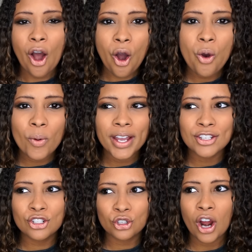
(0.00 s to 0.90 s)

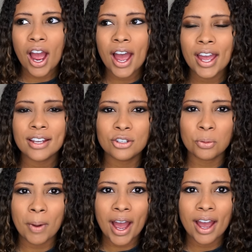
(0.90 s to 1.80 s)
Always try to
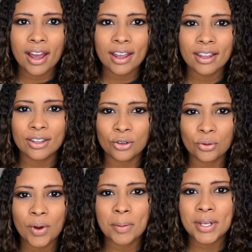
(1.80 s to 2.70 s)
buy your
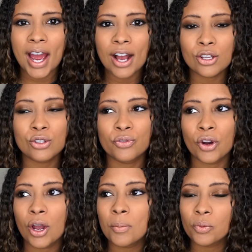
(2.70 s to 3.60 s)
reptiles
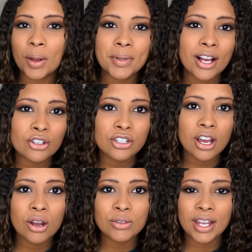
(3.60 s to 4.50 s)
from reptile
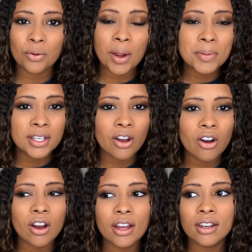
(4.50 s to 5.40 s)
shows like
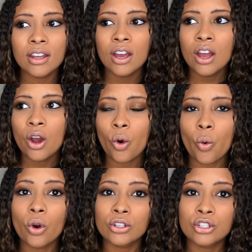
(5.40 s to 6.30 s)
Repticon
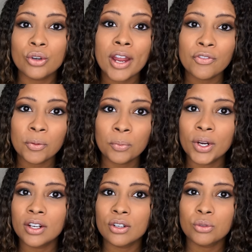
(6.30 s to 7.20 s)
or straight from
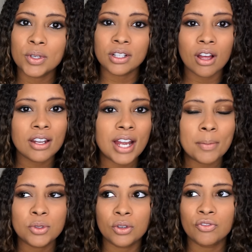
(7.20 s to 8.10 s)
breeders, which a lot of
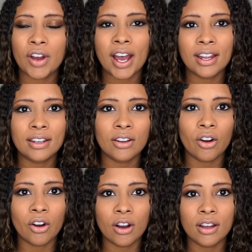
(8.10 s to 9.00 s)
times you can find
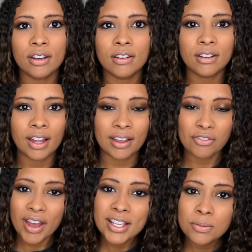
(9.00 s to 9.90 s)
on like
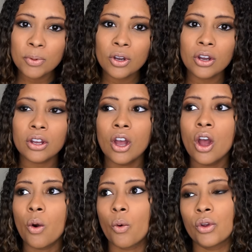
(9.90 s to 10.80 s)
Facebook
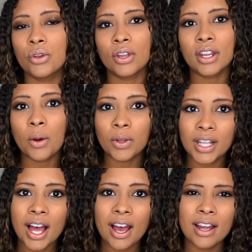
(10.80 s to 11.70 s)
or you can go
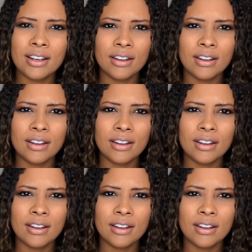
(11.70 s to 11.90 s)
online.